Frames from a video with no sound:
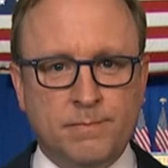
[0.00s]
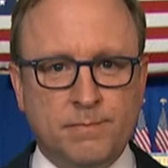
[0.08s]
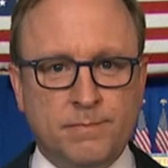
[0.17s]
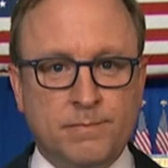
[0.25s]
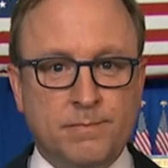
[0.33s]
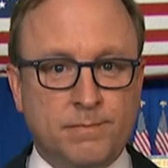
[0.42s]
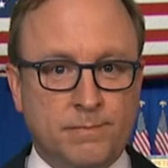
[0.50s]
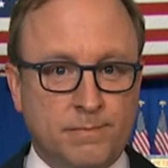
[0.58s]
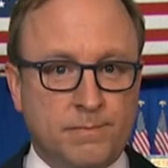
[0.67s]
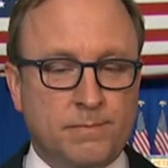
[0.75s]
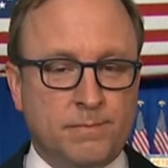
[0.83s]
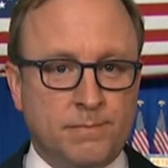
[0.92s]

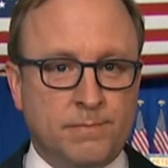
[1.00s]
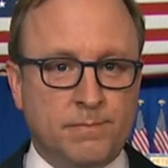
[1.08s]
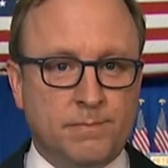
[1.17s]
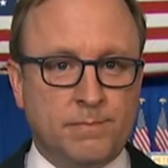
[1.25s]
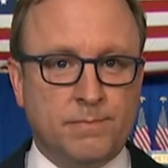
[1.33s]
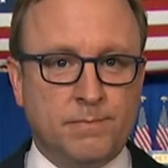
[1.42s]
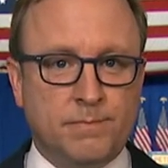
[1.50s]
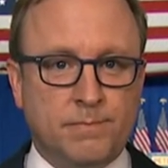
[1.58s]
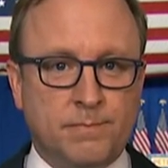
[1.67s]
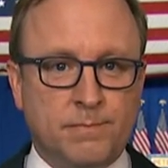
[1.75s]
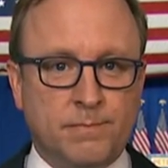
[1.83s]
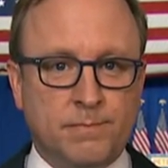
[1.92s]

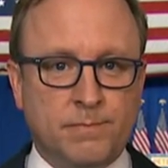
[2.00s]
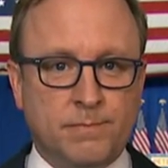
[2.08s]
The person shown says nothing.